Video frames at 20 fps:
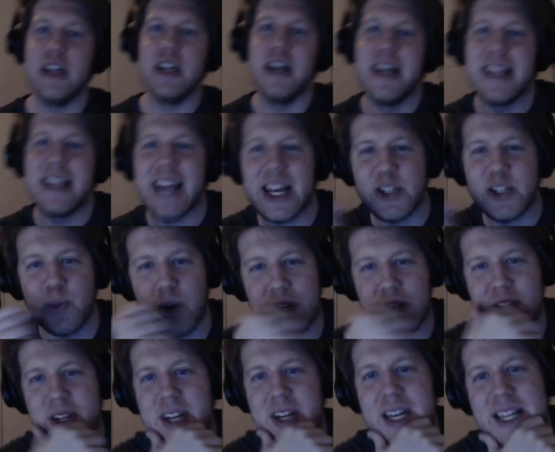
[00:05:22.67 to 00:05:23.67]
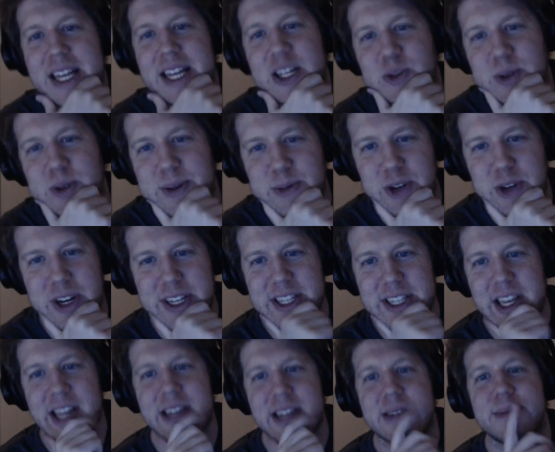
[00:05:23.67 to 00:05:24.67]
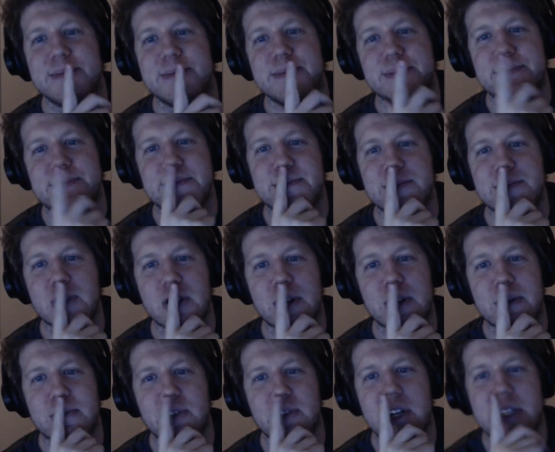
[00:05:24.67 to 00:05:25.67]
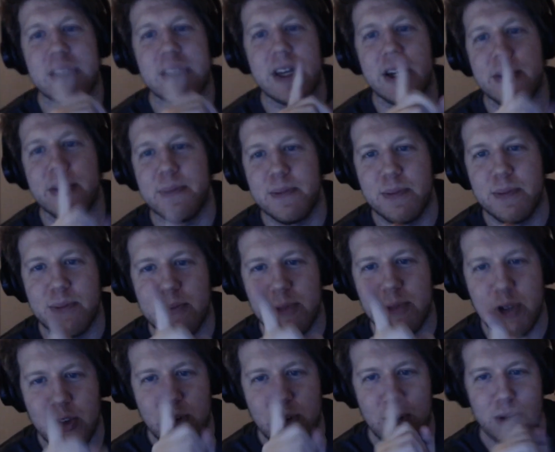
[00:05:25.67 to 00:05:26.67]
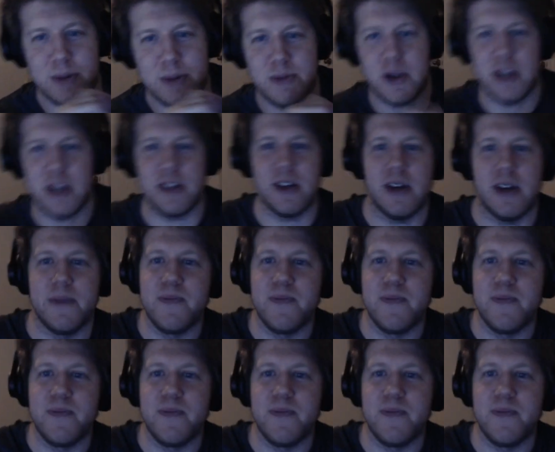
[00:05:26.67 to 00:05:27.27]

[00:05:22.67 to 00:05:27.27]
That's what I'm trying to say. You know what I'm trying to say? You know what I'm trying to say.